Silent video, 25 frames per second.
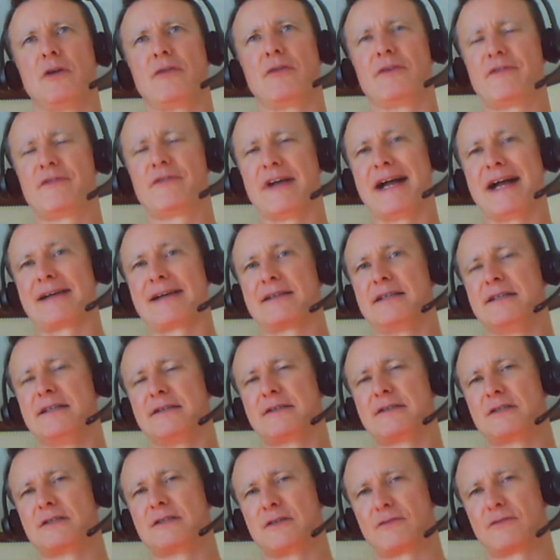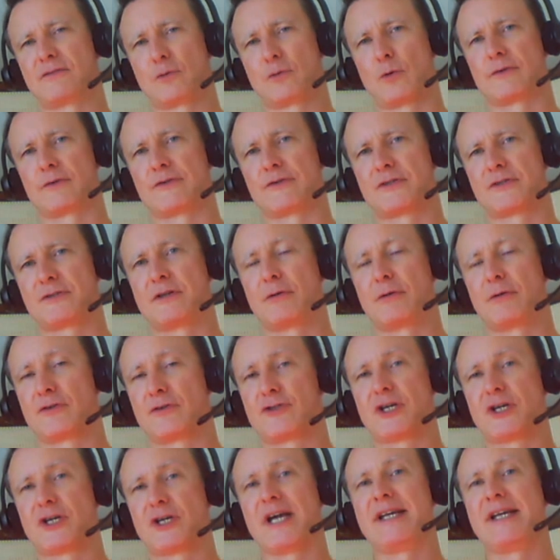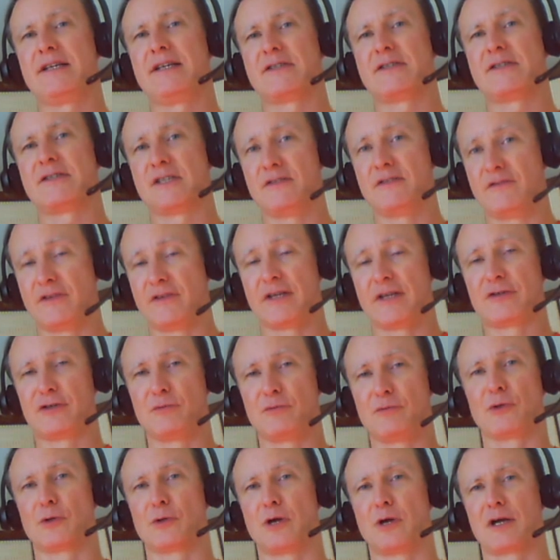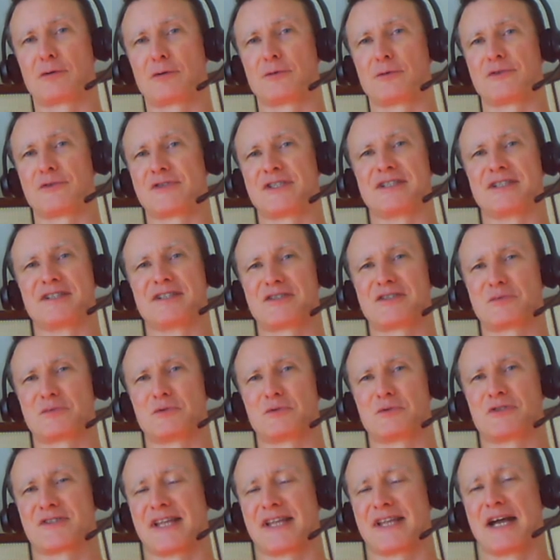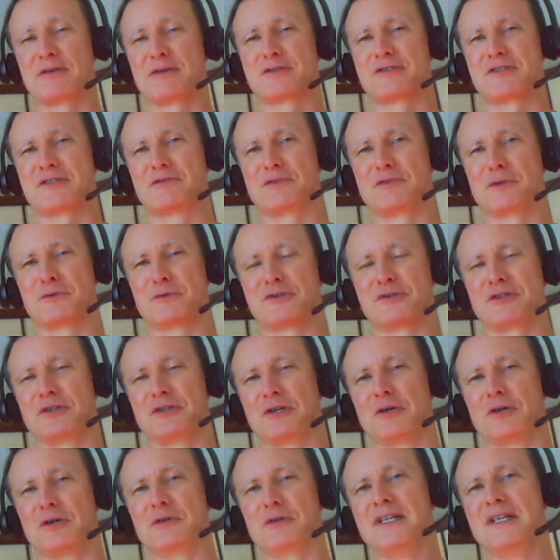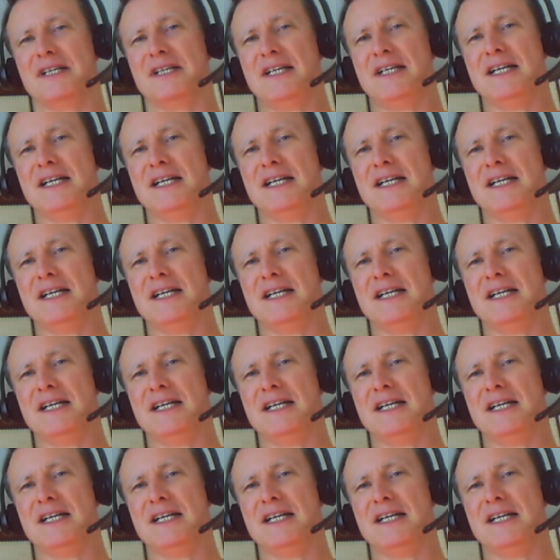the fact is, of course, the Chinese invented bureaucracy. This was thousands of years ago.